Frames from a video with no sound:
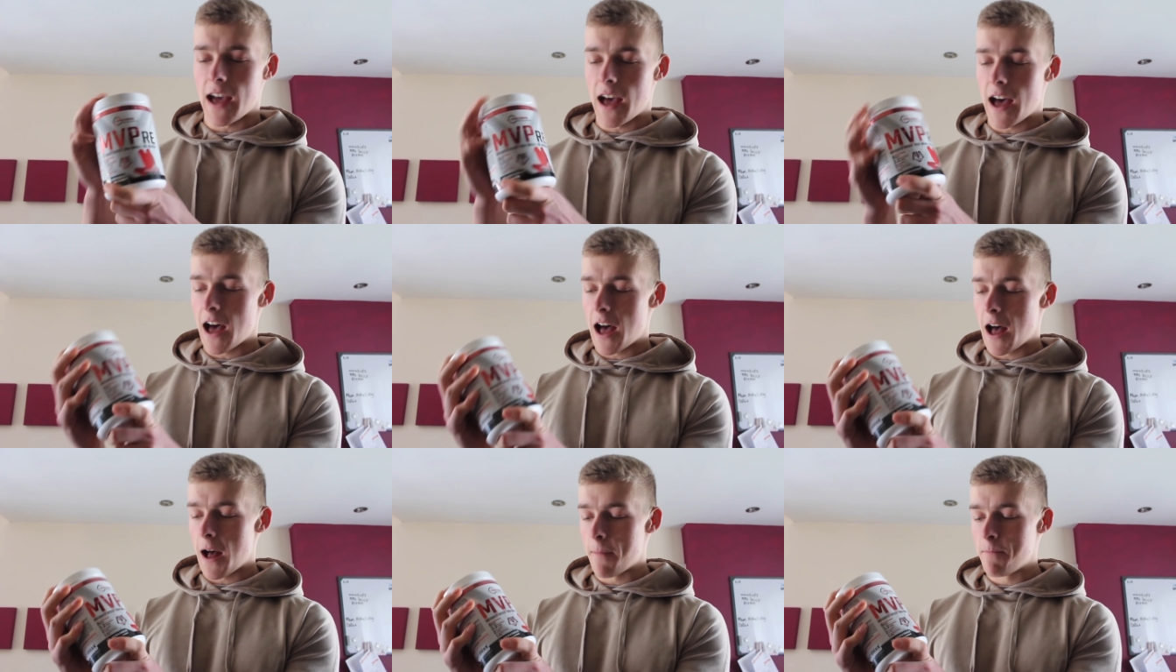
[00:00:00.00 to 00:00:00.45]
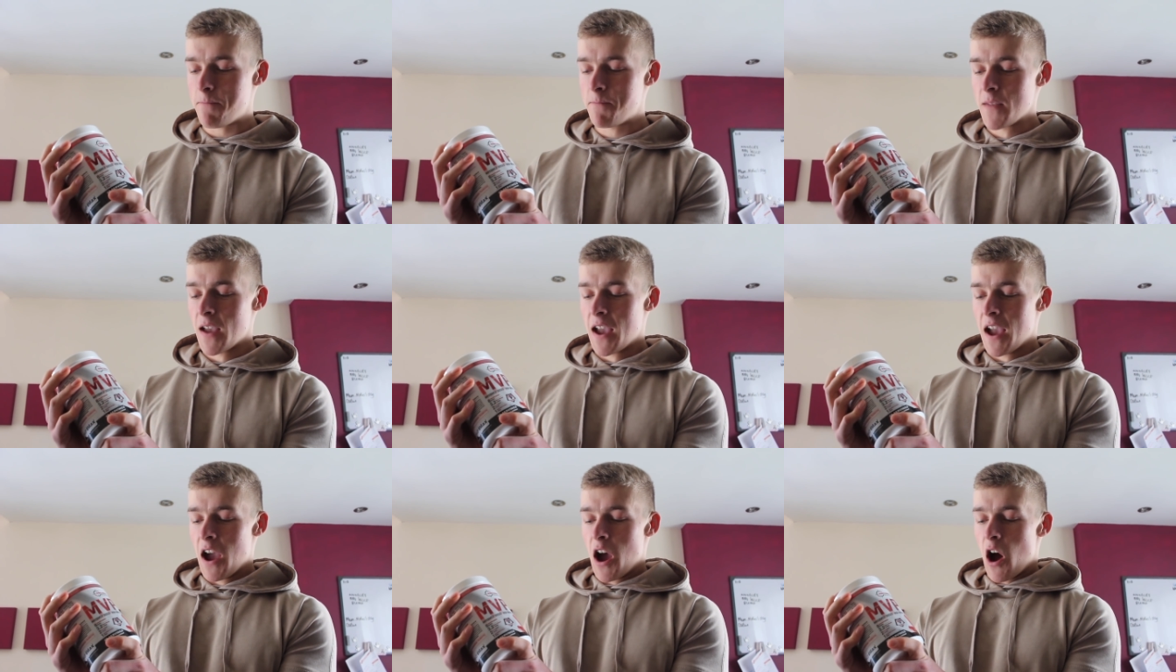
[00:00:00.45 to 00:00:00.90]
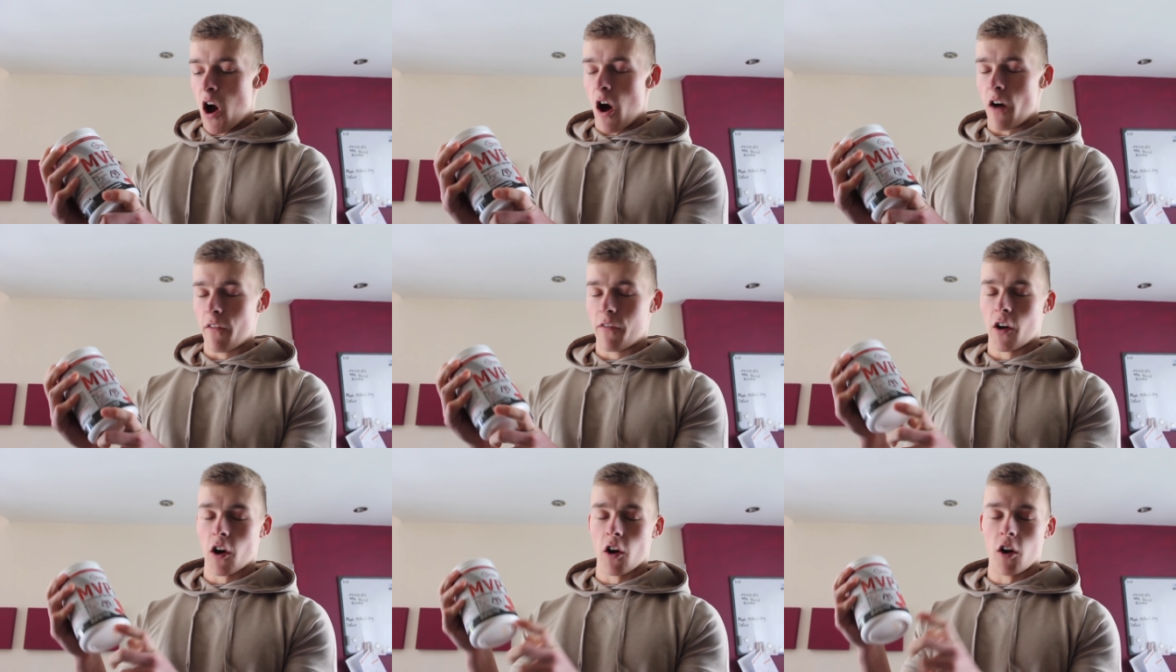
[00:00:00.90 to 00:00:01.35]
Um,
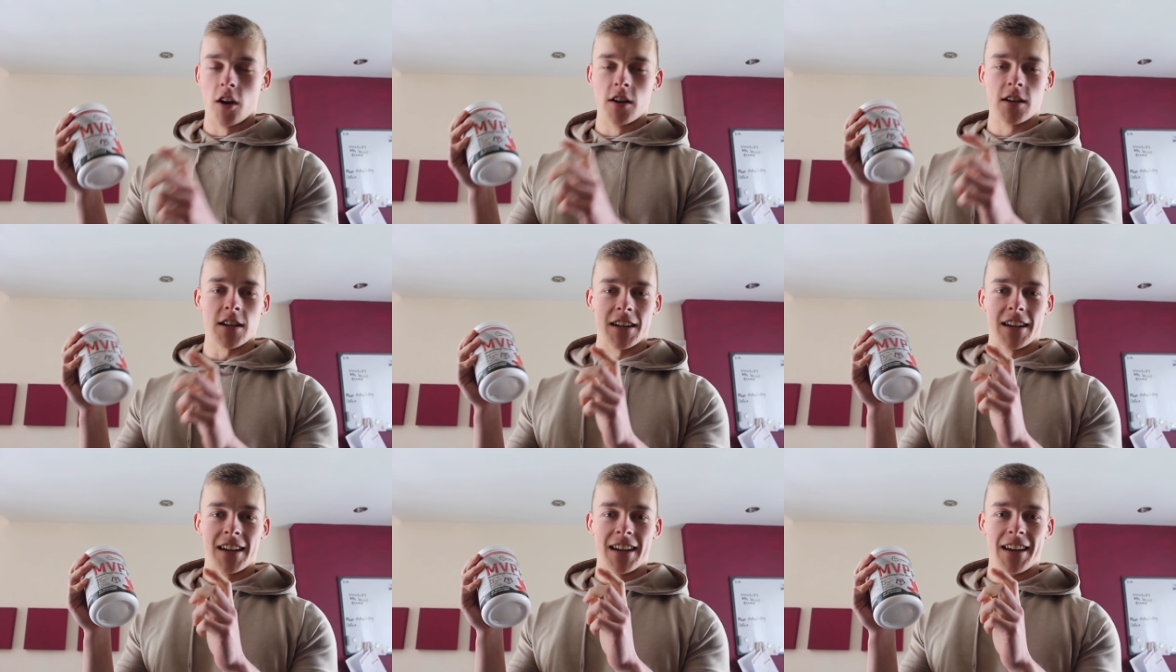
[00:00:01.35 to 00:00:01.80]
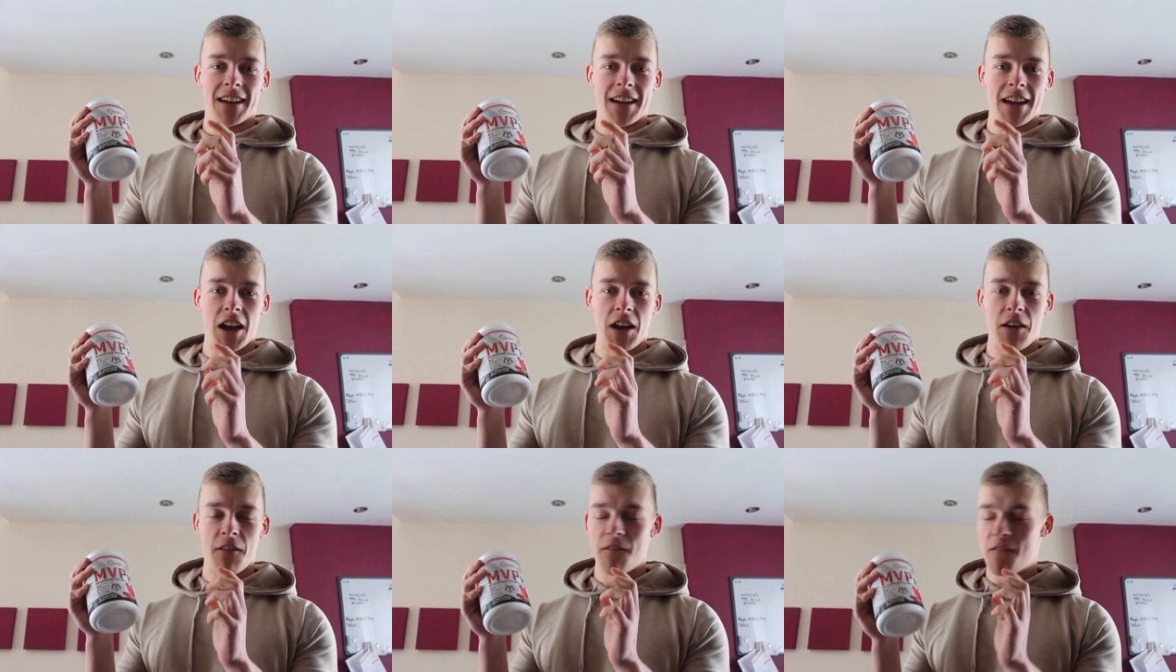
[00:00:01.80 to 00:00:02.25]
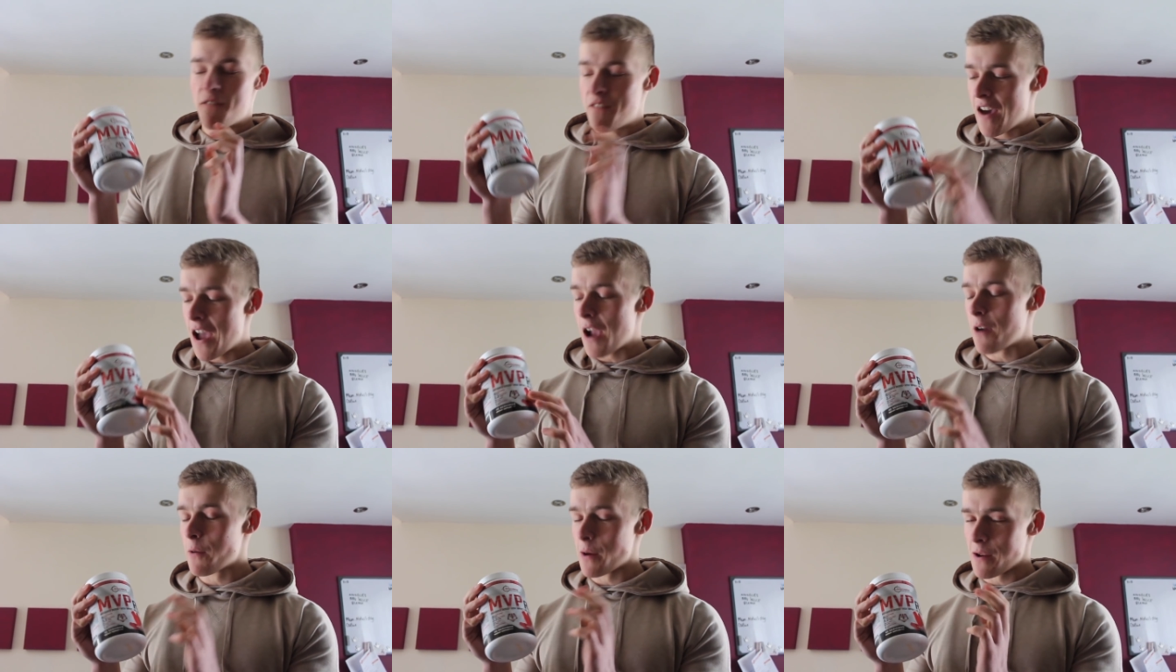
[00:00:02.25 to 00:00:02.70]
I've heard
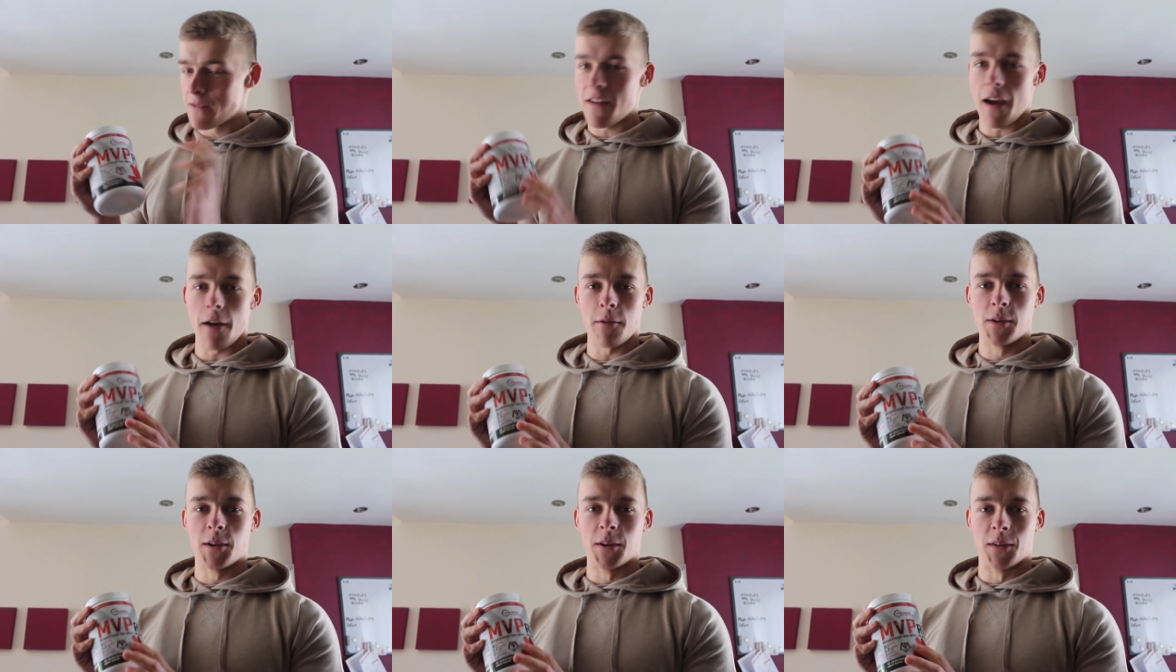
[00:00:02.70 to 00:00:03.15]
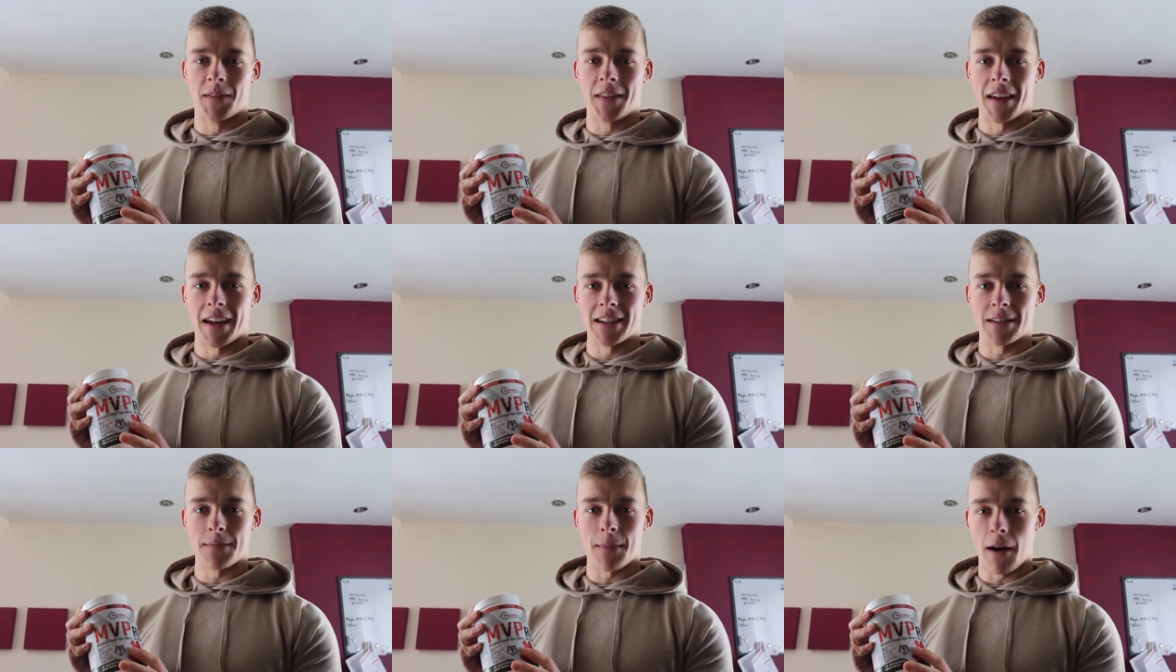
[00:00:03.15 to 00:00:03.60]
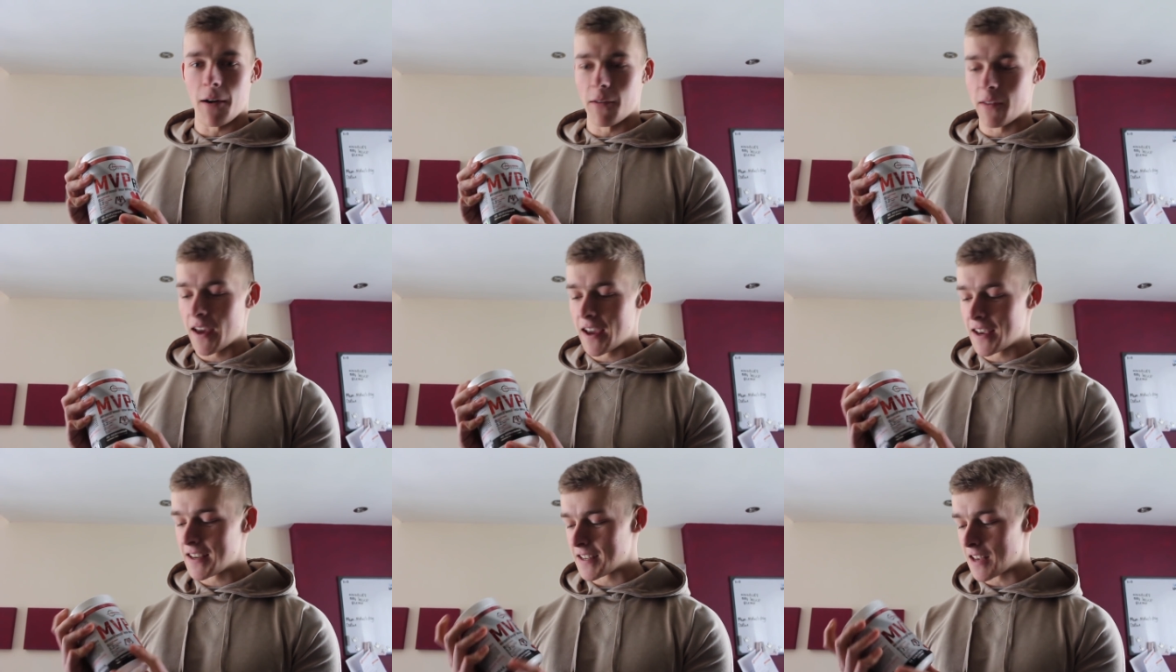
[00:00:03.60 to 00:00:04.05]
very, very good things about
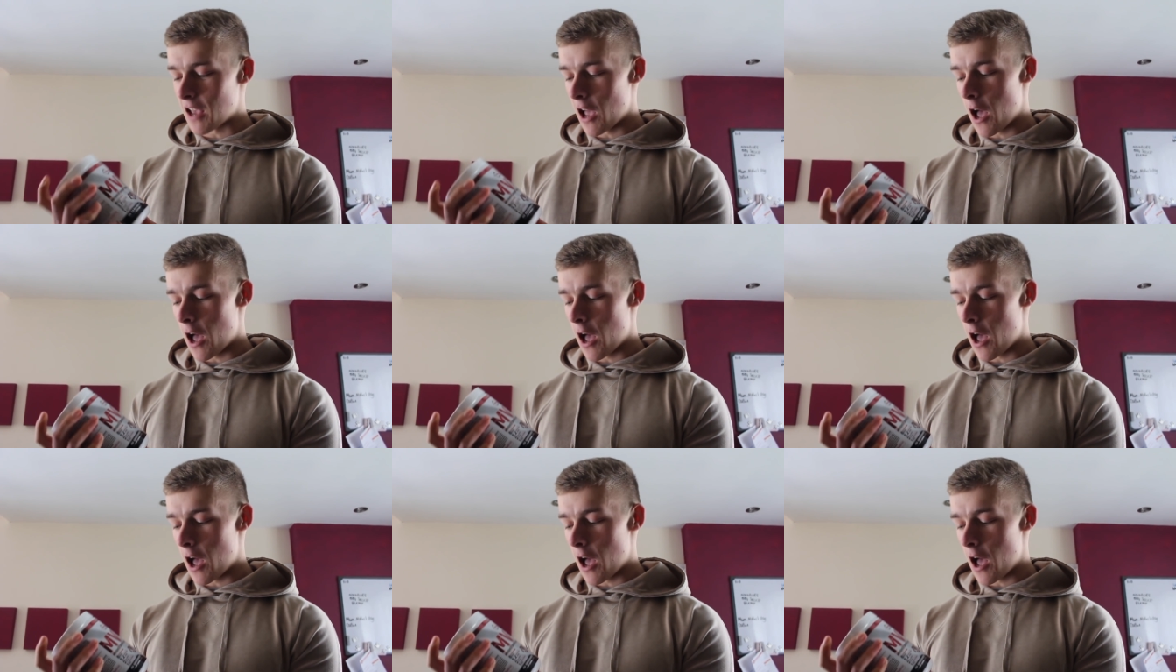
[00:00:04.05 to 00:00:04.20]
this.